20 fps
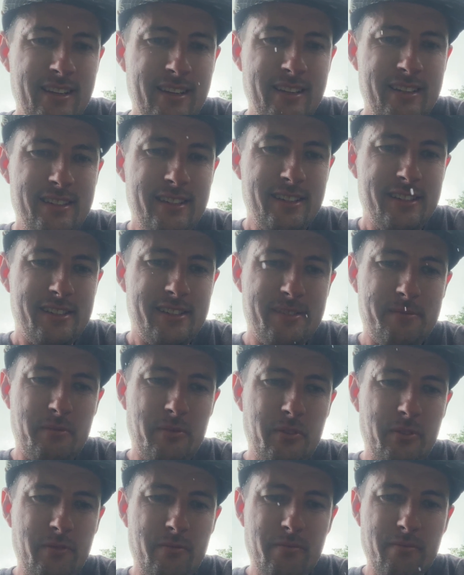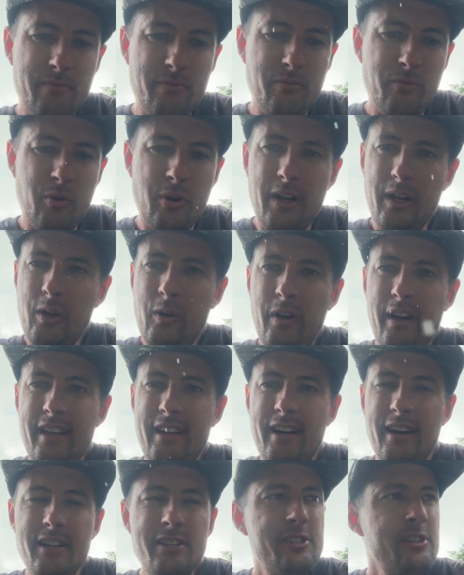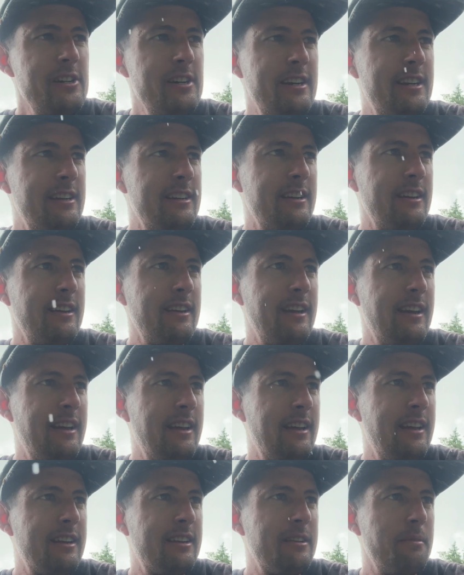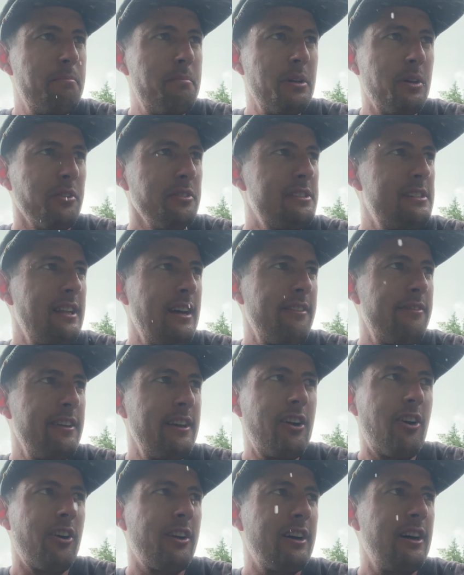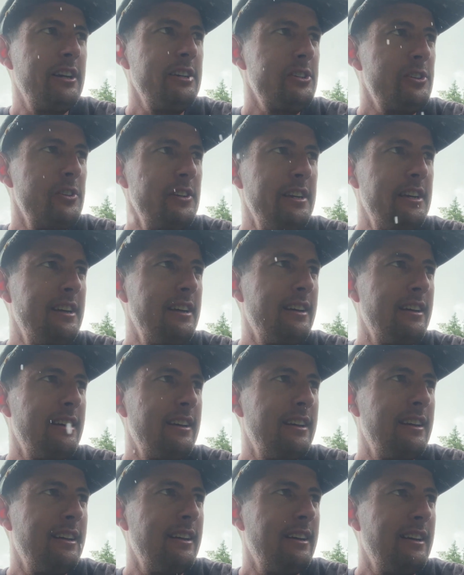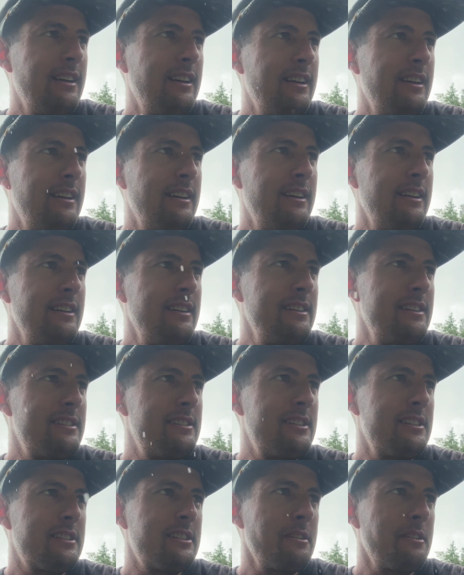just what a great country. And to build stuff in our country is just